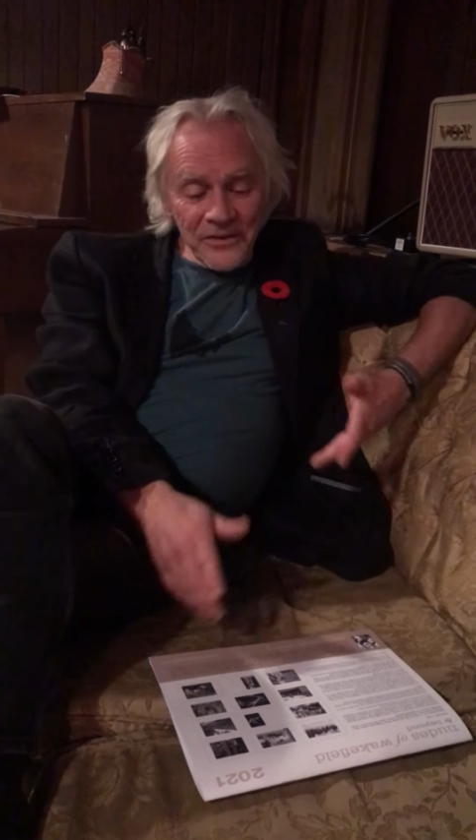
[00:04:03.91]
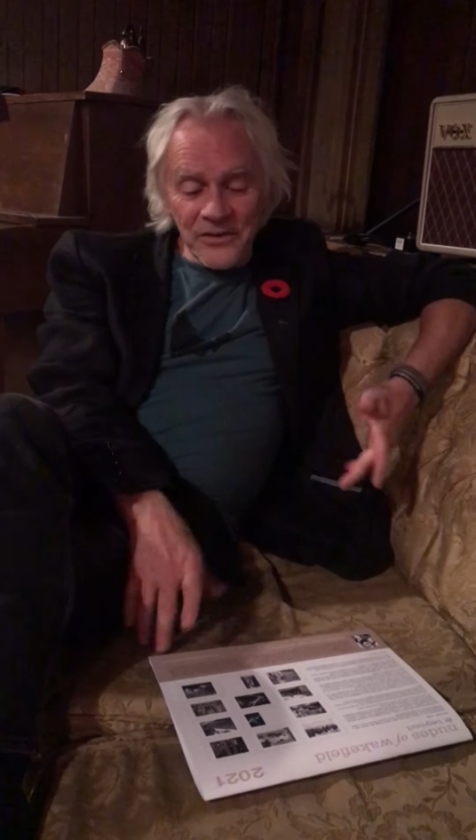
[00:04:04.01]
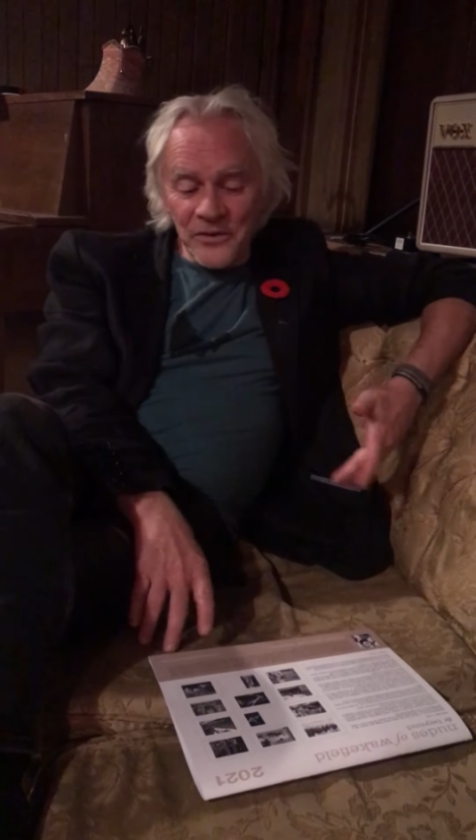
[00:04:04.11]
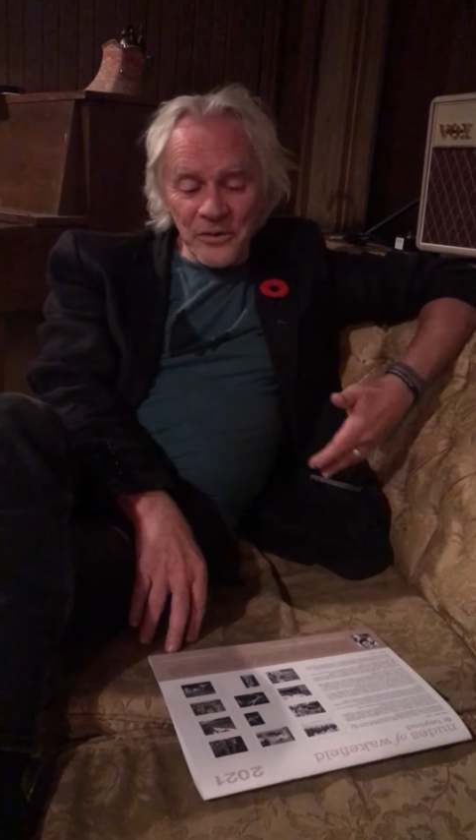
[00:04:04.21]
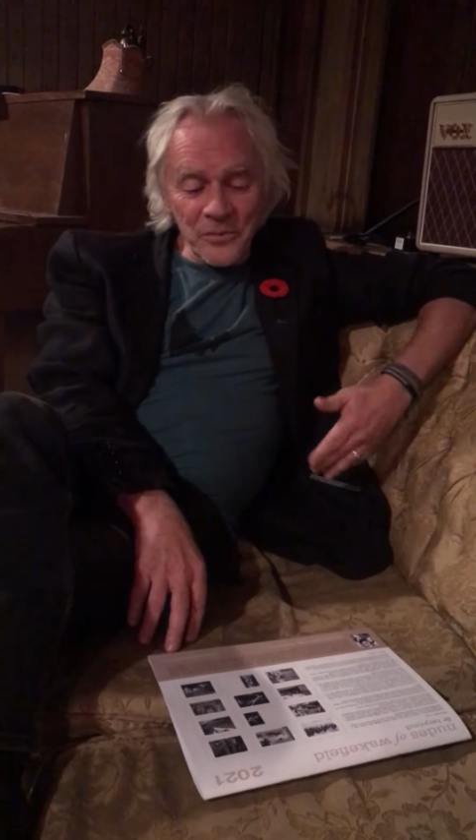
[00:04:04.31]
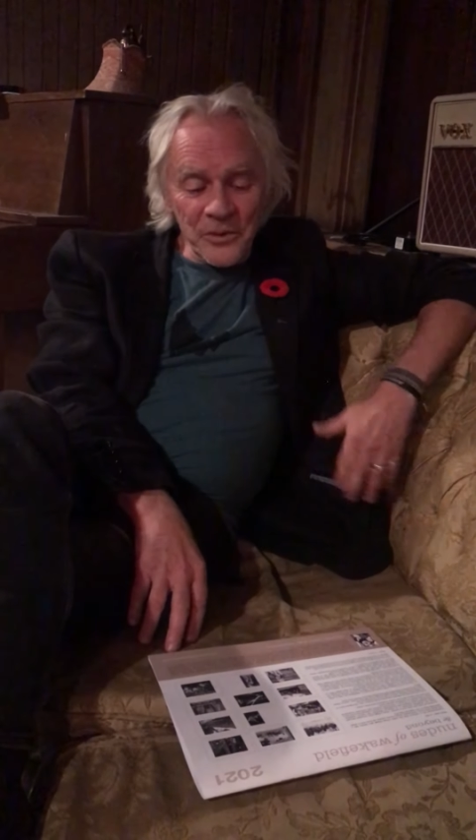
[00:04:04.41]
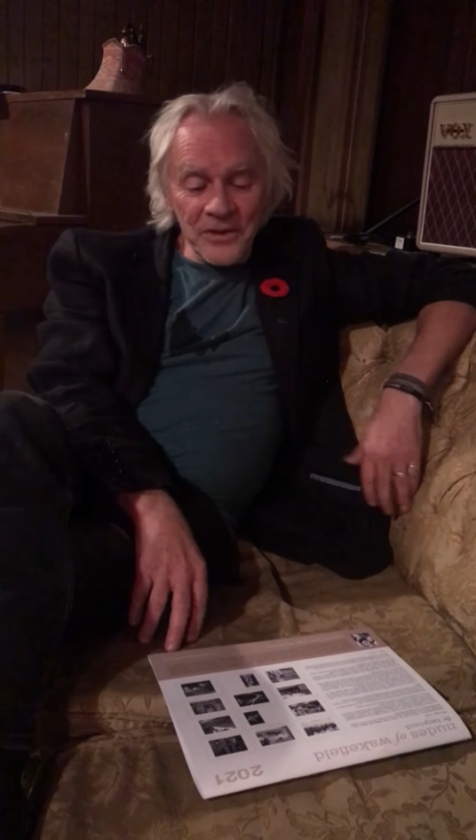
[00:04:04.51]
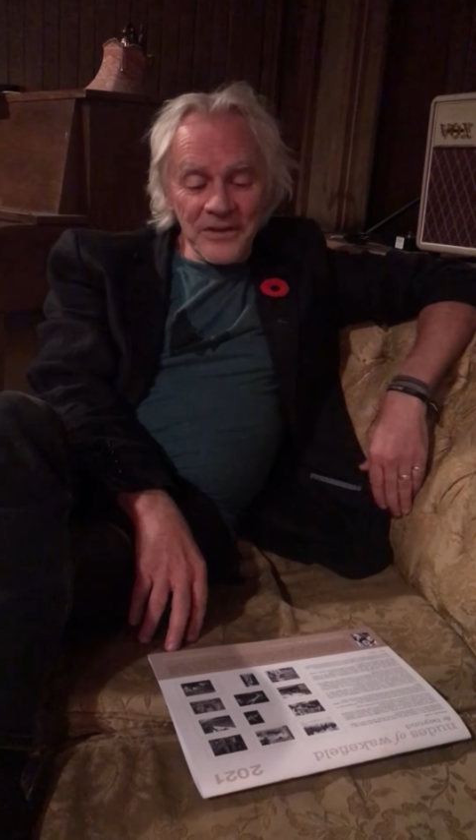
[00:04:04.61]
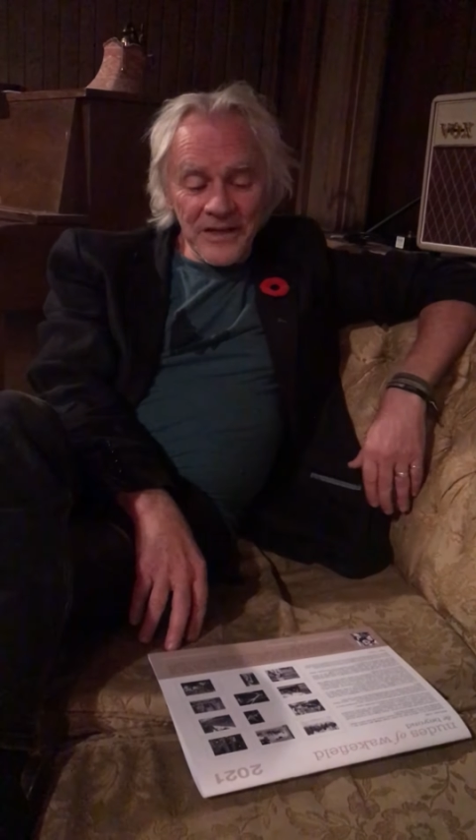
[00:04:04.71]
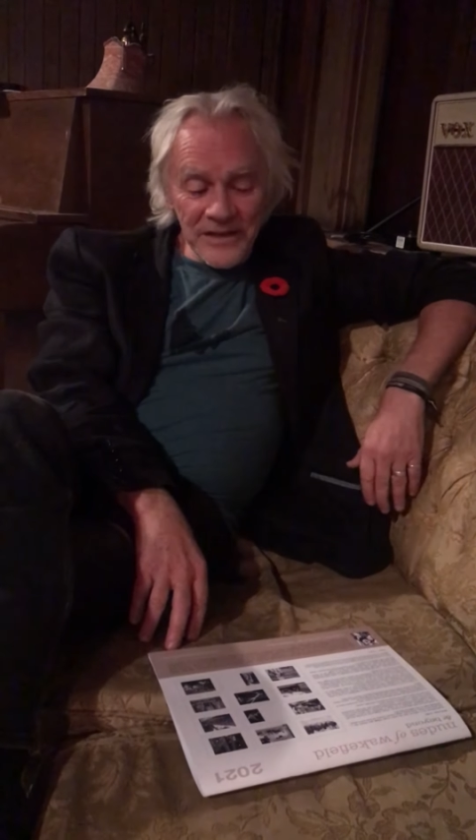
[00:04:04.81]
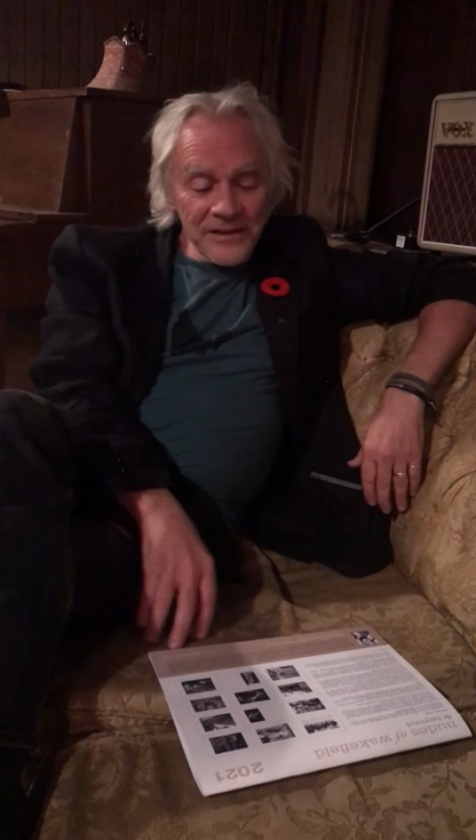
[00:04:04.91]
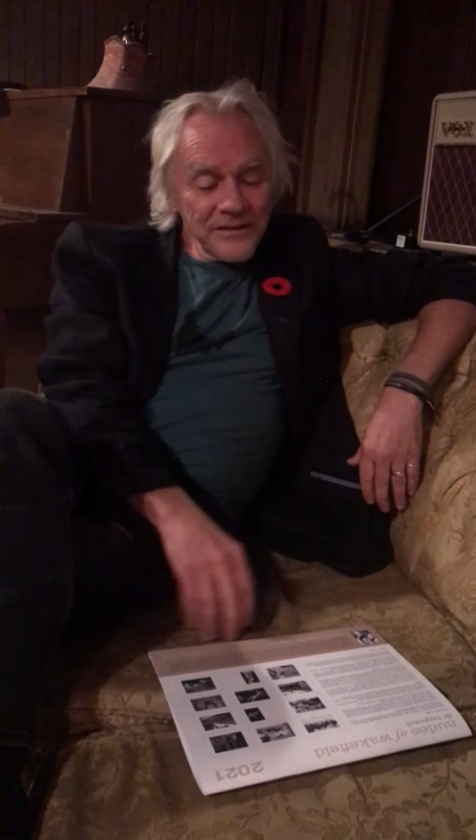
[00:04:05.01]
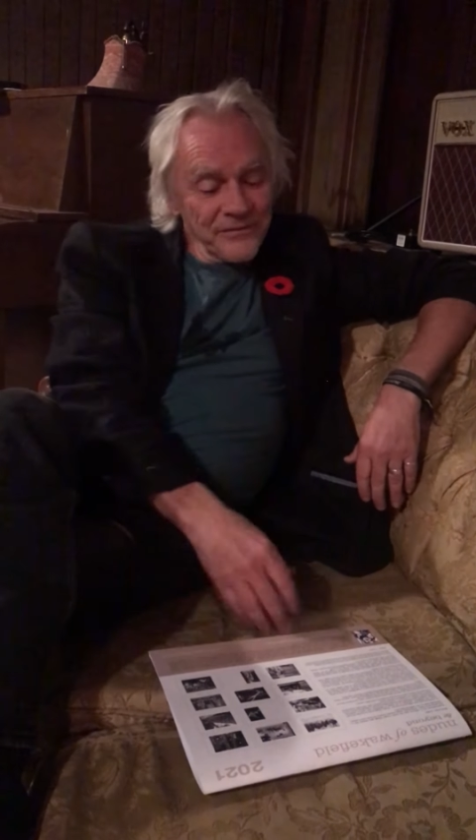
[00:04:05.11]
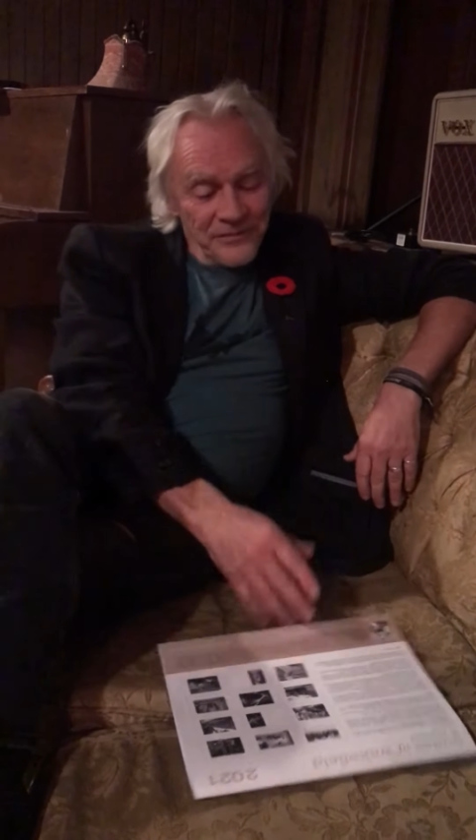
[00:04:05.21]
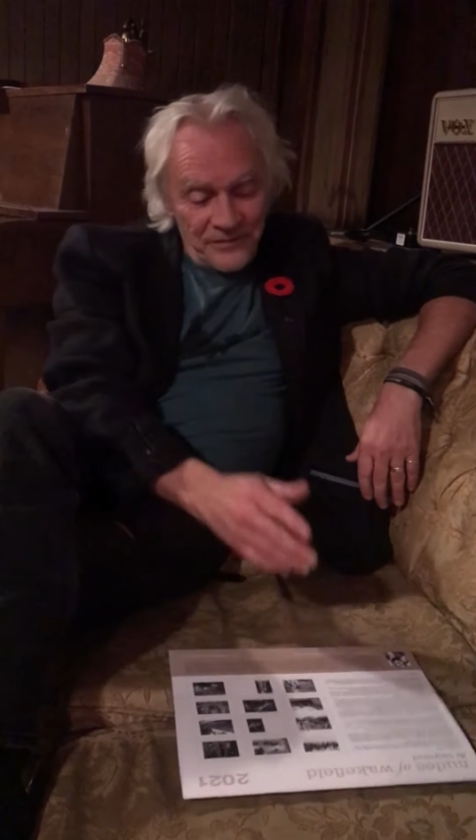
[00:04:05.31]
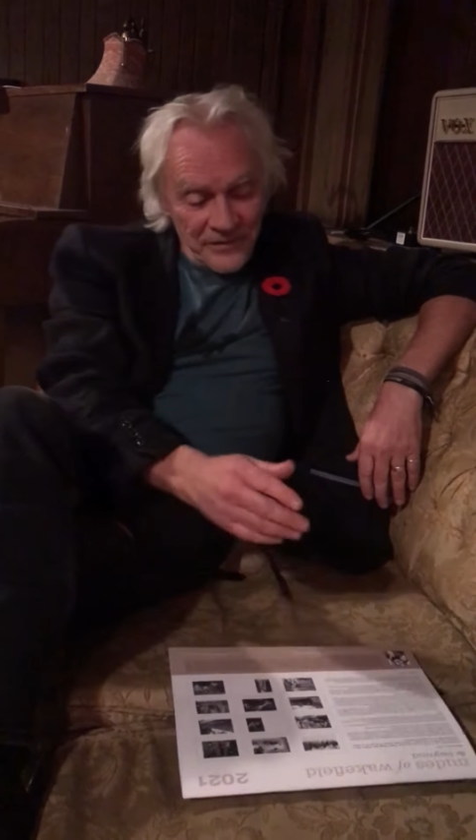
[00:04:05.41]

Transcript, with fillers: good humor and.